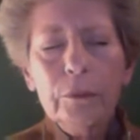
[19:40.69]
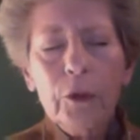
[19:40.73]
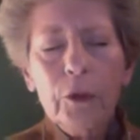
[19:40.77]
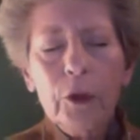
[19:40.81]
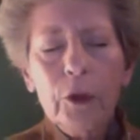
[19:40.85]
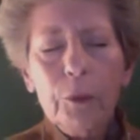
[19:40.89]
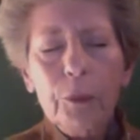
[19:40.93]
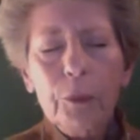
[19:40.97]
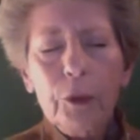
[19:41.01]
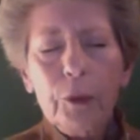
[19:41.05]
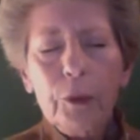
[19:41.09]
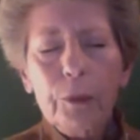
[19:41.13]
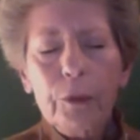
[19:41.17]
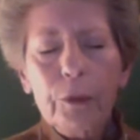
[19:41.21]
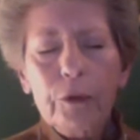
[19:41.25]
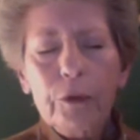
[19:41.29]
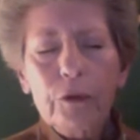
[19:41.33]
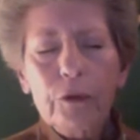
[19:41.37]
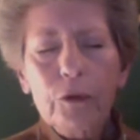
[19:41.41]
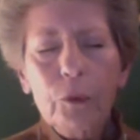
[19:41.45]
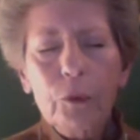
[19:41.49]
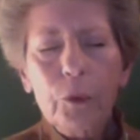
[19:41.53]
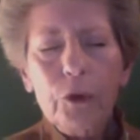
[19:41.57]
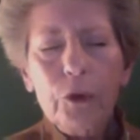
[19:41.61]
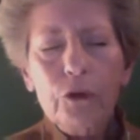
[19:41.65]
the
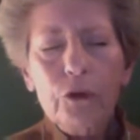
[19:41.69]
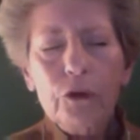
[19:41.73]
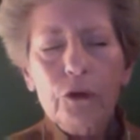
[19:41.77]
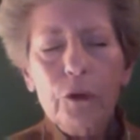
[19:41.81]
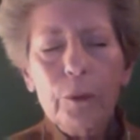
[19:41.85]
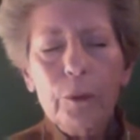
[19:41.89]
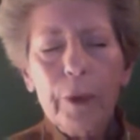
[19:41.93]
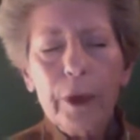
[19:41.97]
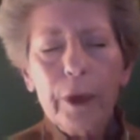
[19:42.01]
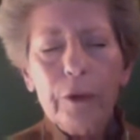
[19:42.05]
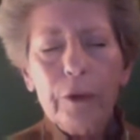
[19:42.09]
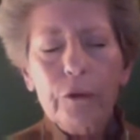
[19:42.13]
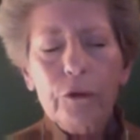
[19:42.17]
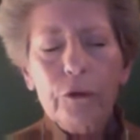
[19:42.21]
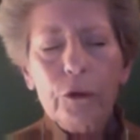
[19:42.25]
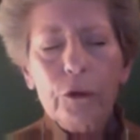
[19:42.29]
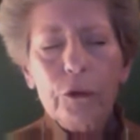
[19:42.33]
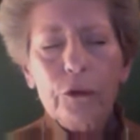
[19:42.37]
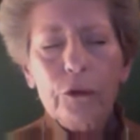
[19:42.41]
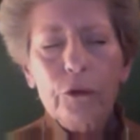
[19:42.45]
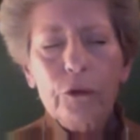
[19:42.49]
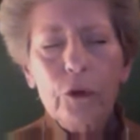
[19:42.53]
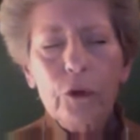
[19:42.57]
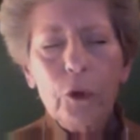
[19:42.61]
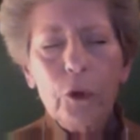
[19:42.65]
purpose which the
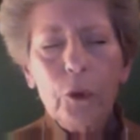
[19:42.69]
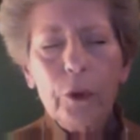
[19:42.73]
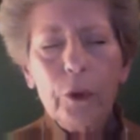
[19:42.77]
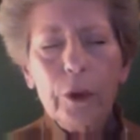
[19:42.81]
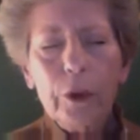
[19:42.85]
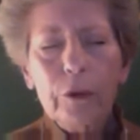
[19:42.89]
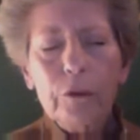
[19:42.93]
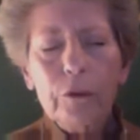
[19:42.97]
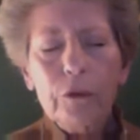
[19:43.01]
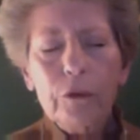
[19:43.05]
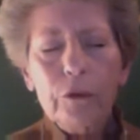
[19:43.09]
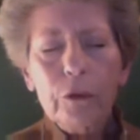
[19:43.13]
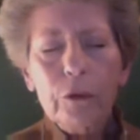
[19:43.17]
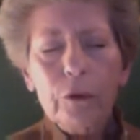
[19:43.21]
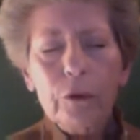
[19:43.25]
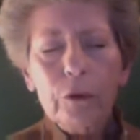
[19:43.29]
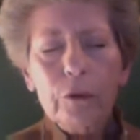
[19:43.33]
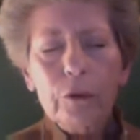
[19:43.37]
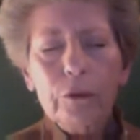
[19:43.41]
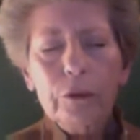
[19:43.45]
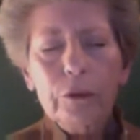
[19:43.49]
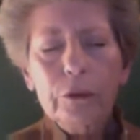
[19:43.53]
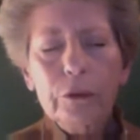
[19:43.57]
masters know and serve.